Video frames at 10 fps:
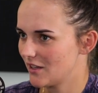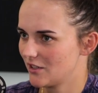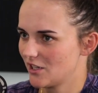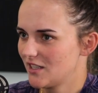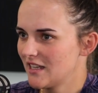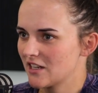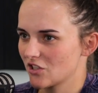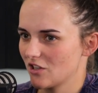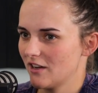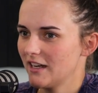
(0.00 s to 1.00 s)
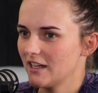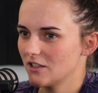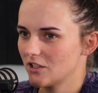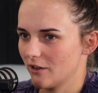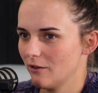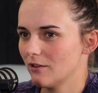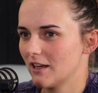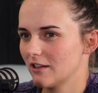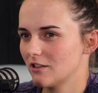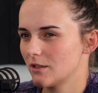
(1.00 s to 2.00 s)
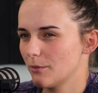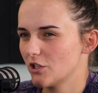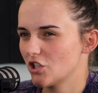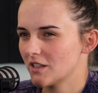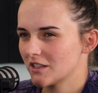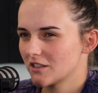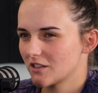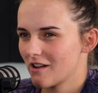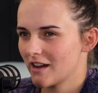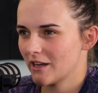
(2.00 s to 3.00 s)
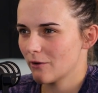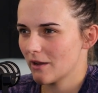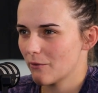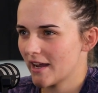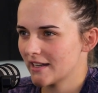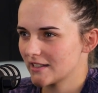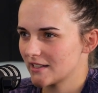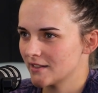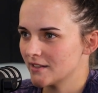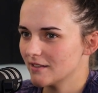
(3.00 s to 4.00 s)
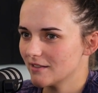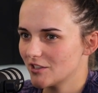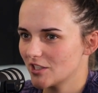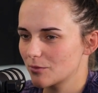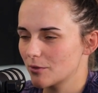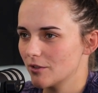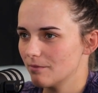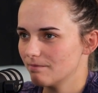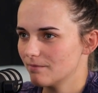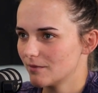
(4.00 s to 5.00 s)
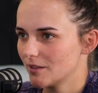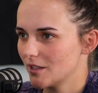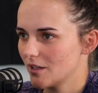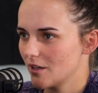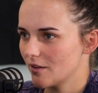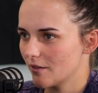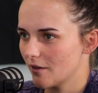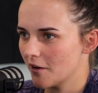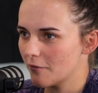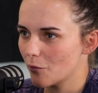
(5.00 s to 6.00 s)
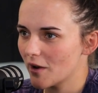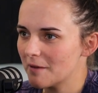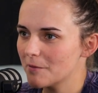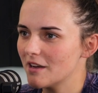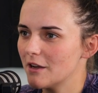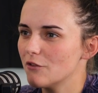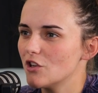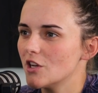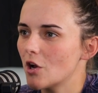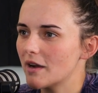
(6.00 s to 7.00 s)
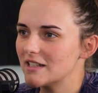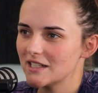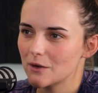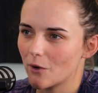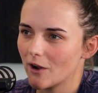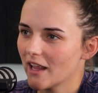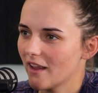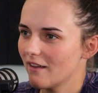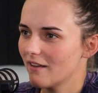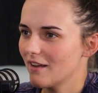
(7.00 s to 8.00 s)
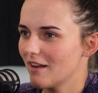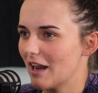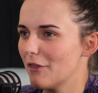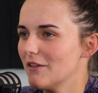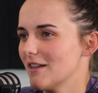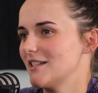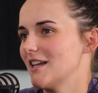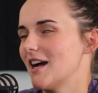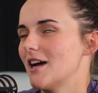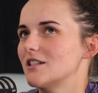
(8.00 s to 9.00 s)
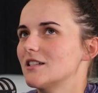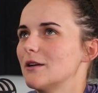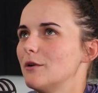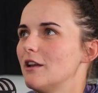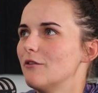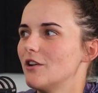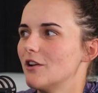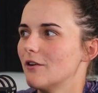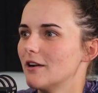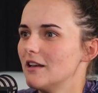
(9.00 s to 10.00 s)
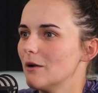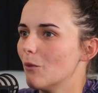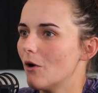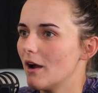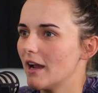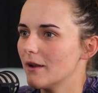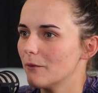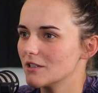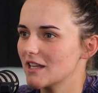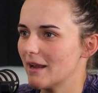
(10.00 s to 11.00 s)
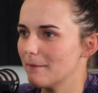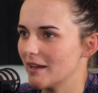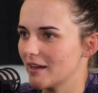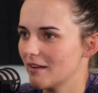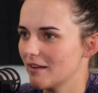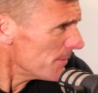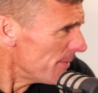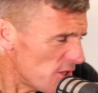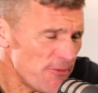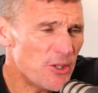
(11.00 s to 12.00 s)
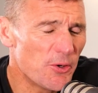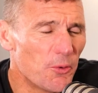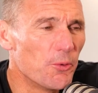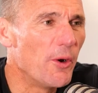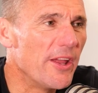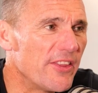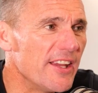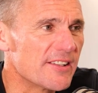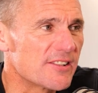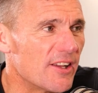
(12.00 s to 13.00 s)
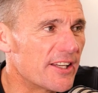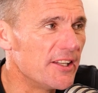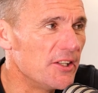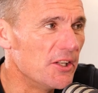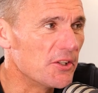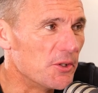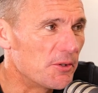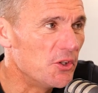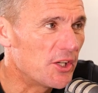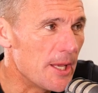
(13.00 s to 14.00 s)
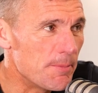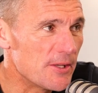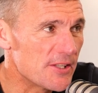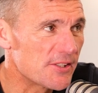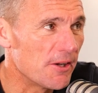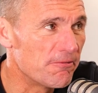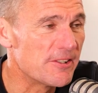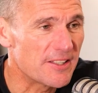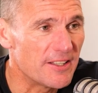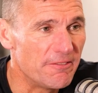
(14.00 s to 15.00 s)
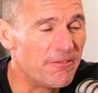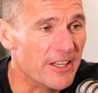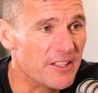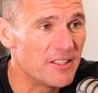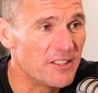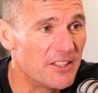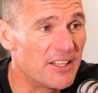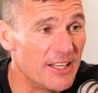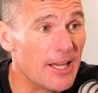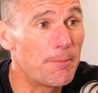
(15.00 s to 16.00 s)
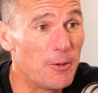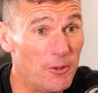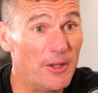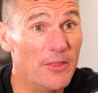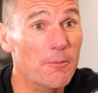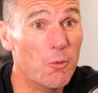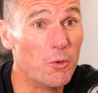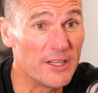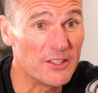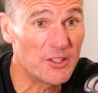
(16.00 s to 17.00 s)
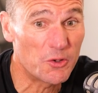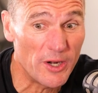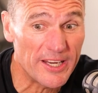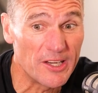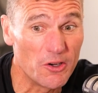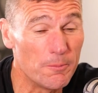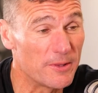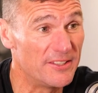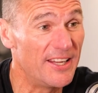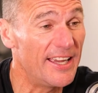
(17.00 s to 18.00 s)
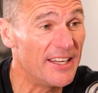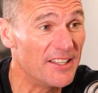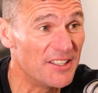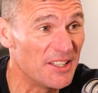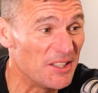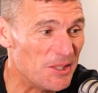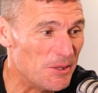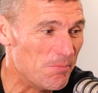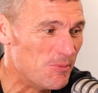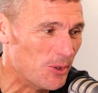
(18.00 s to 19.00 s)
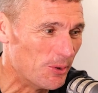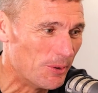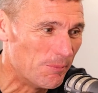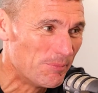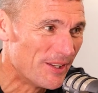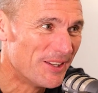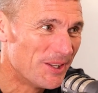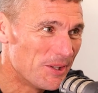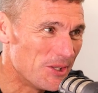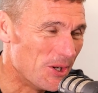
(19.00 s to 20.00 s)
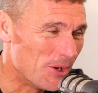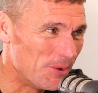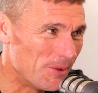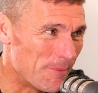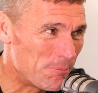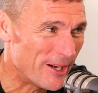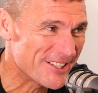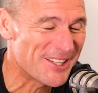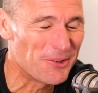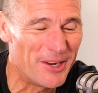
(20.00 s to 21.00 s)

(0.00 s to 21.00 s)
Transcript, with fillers: just the anxiety too, like his depression and anxiety all at once, and it just would overwhelm you and you have no idea why. And I think that's the hardest thing, when you have no idea why, what's happening. especially if you're doing all the right things. Like, you know, you're keeping yourself physically fit. You're getting up in the morning. You're cracking on with the day. You're practicing